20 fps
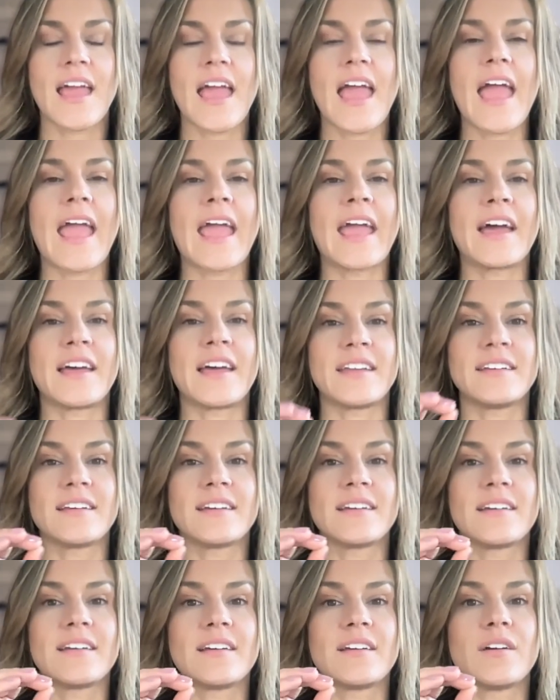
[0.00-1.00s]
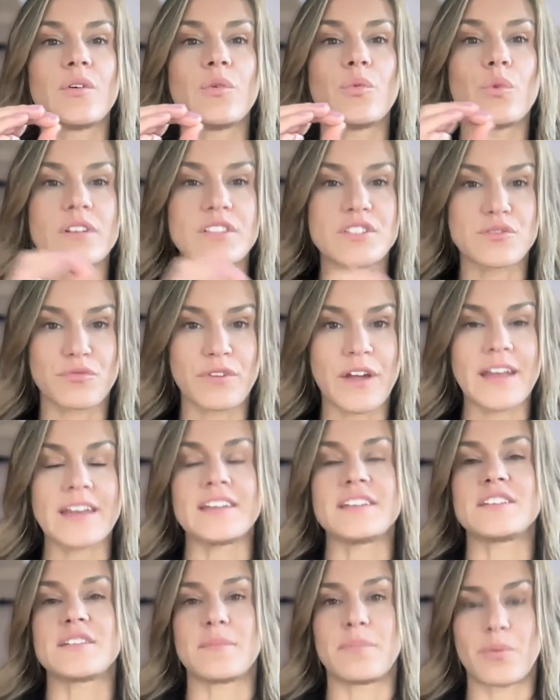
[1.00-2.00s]
and what's ready
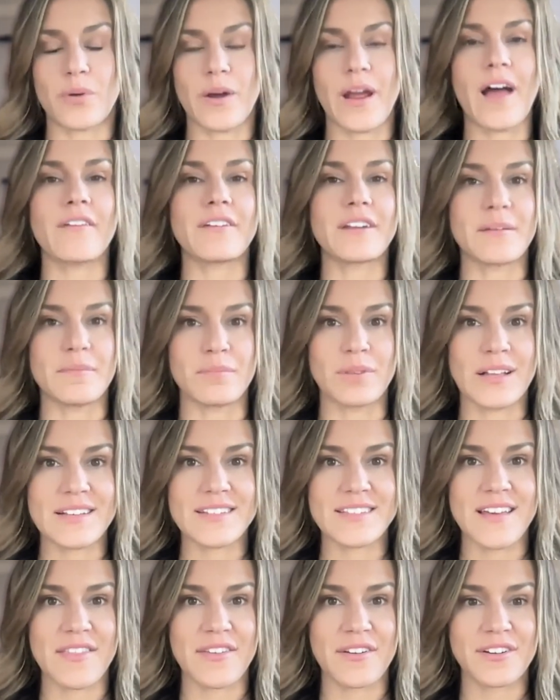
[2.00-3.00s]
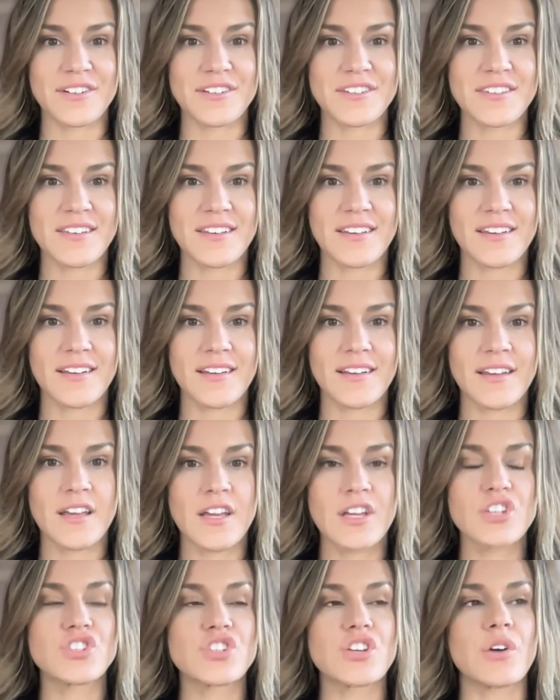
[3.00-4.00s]
to pour out and bless others.
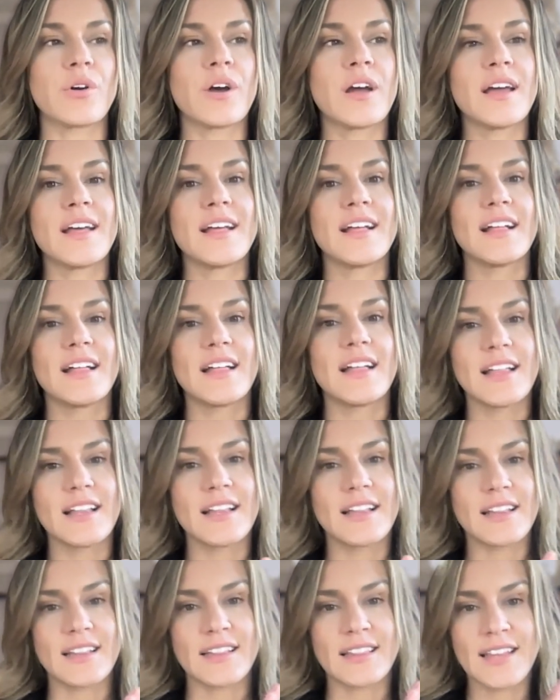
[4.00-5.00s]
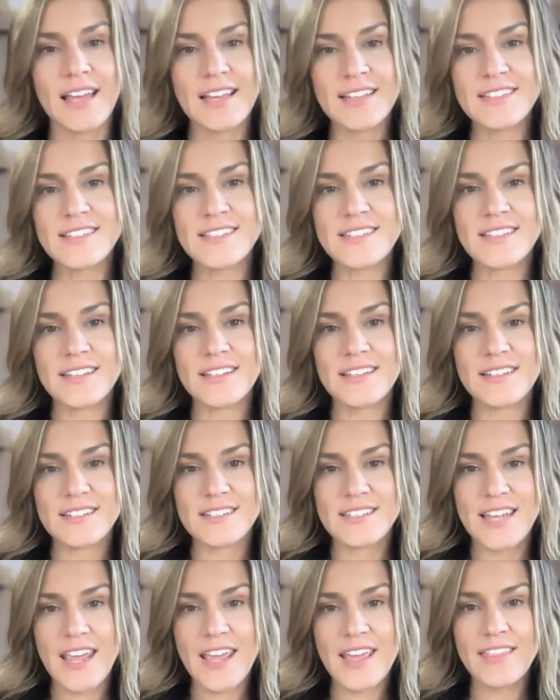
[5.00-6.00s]
So let's
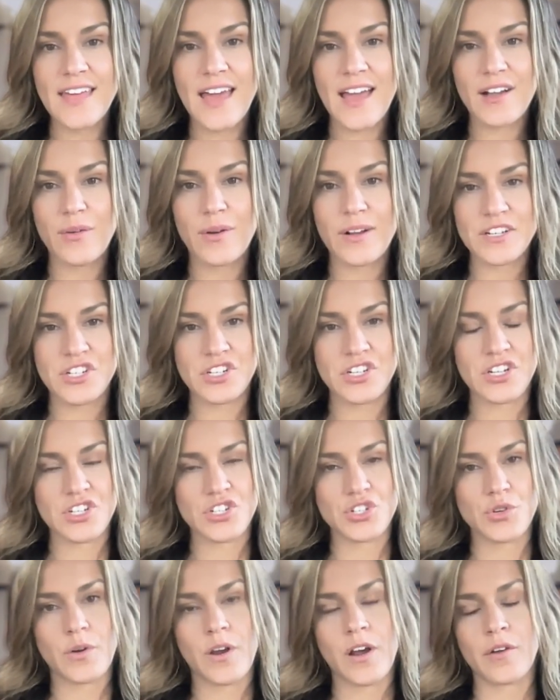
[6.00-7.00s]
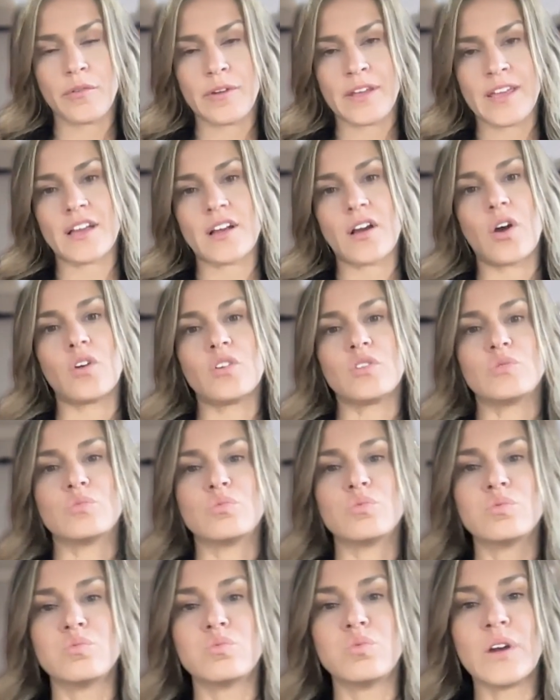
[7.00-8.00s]
take that question into our week.
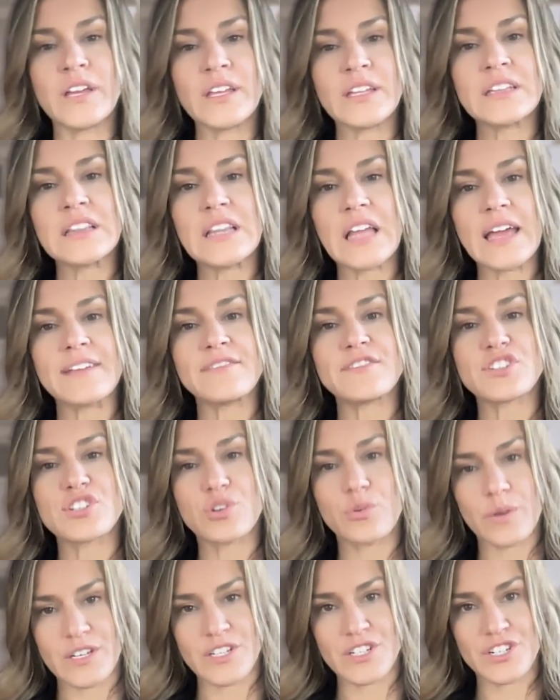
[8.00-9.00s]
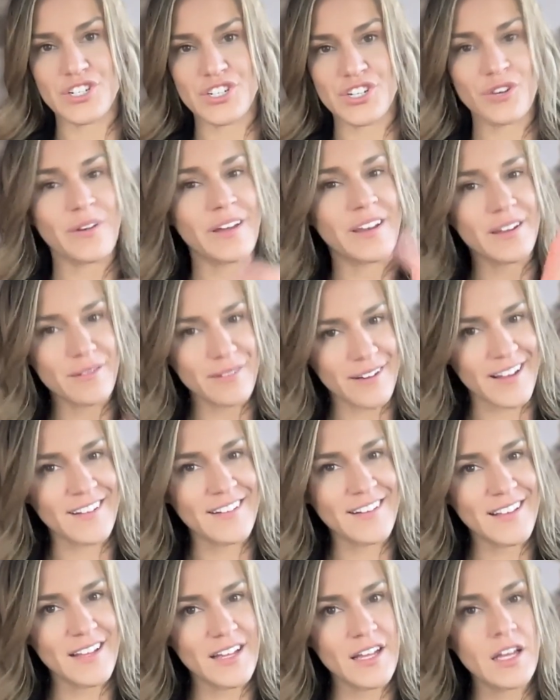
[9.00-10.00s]
When life squeezes you, and it
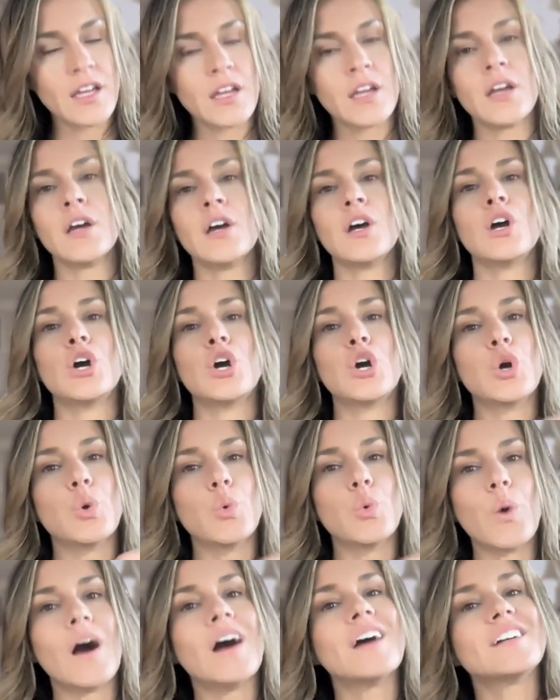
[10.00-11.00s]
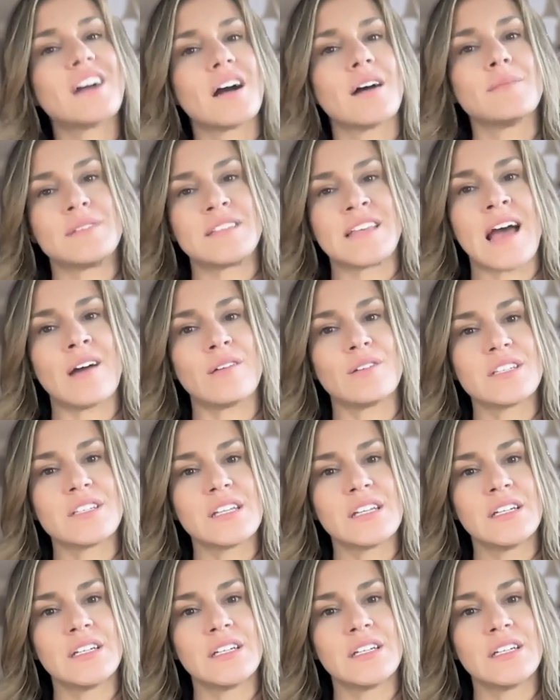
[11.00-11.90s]
will, what comes out?